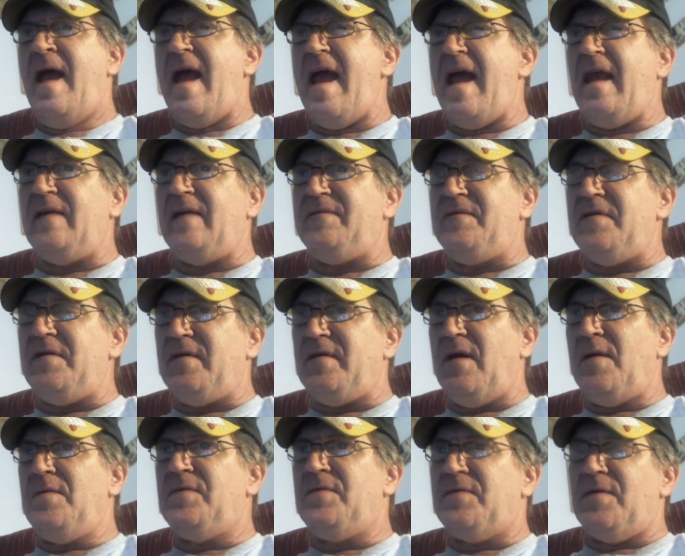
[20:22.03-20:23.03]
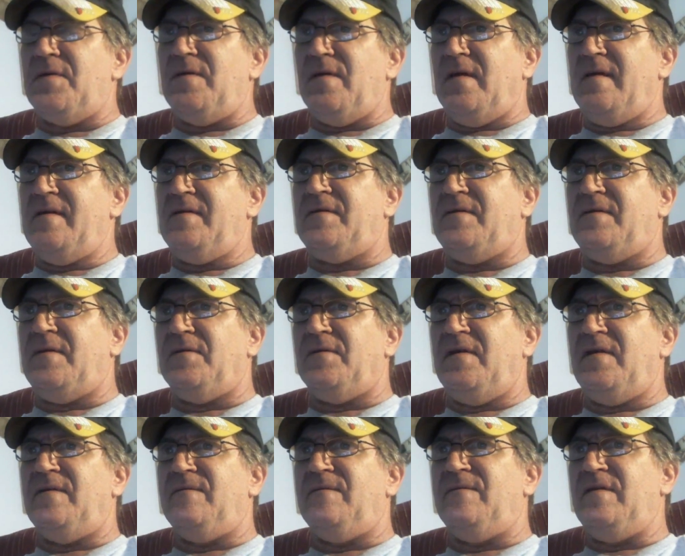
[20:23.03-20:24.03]
And if you go through the list of those
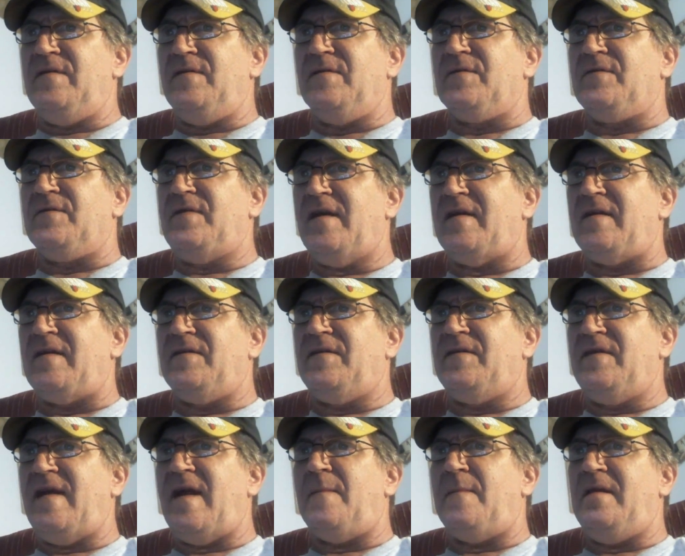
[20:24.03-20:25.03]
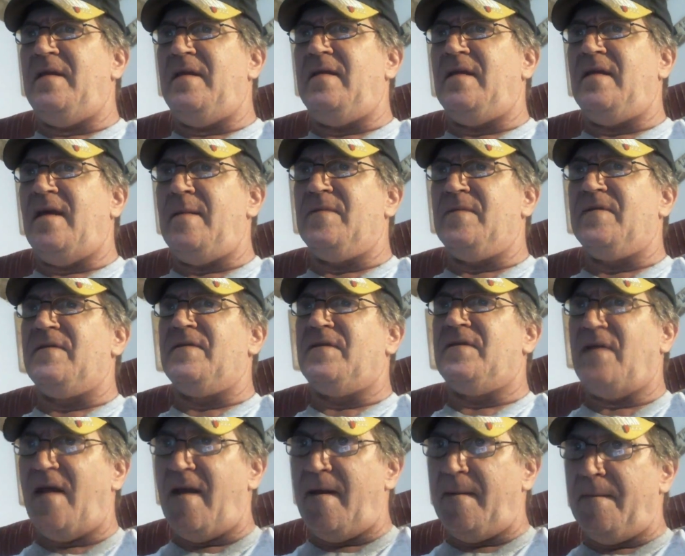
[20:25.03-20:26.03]
individuals, check and see how many names are the
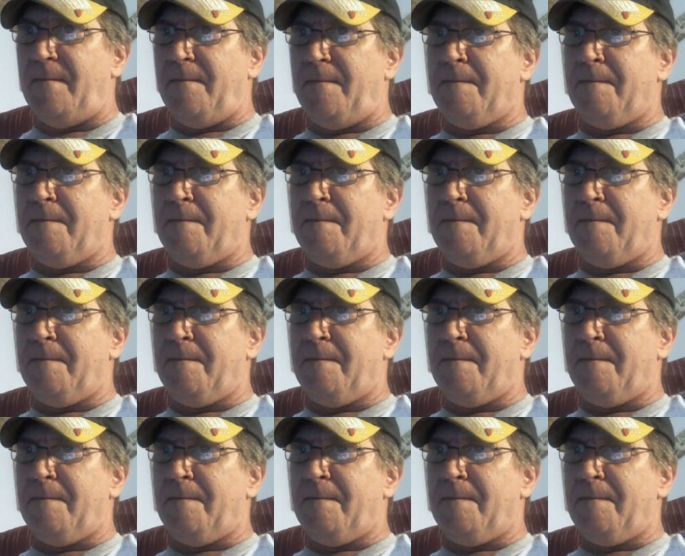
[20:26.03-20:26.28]
same.